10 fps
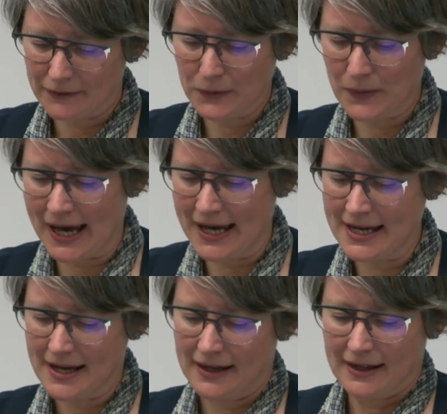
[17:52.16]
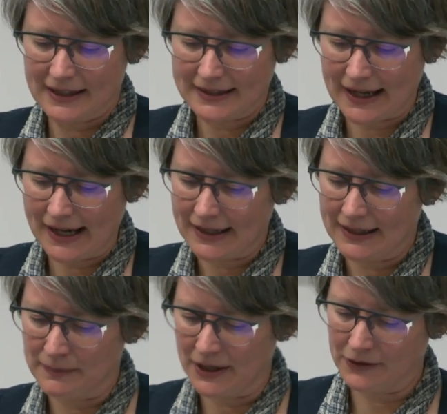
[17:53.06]
of the way that
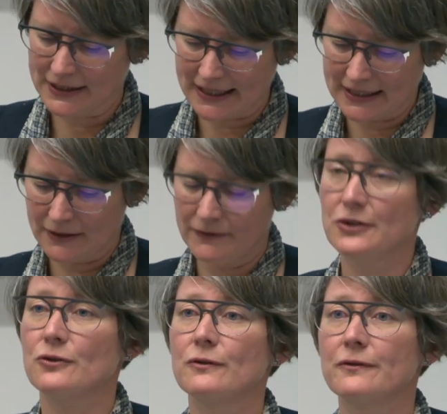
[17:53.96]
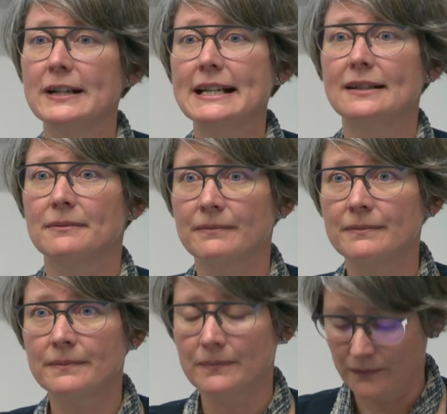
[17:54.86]
cycling melds individual
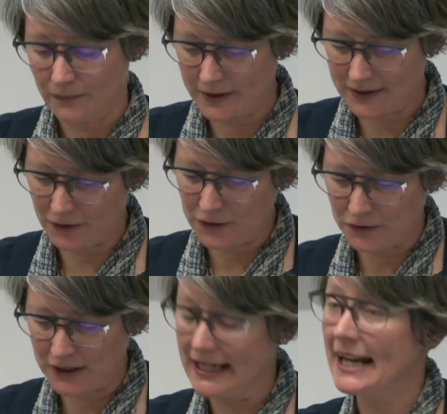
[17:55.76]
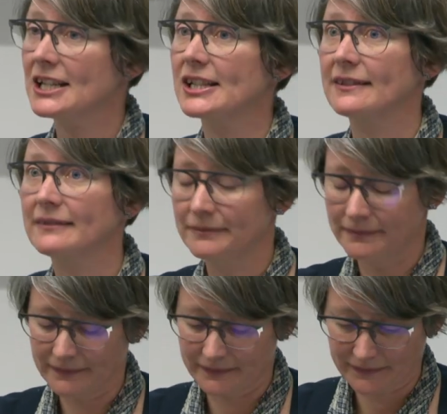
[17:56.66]
freedom with social connection,
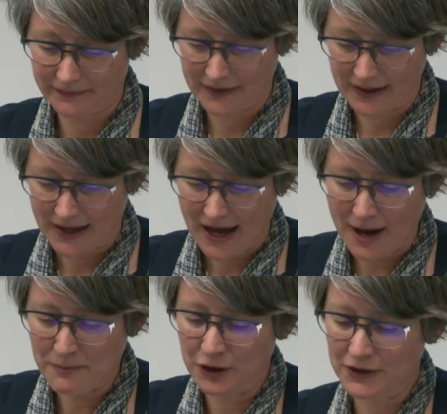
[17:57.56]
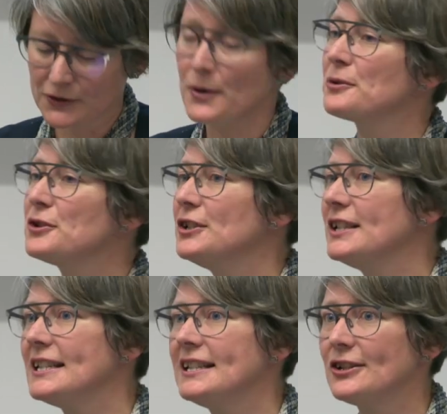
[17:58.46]
a modest
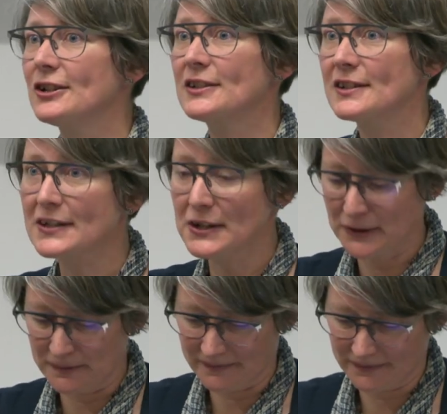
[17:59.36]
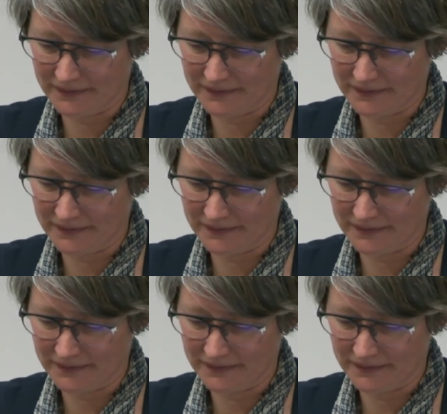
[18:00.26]
opportunity to consume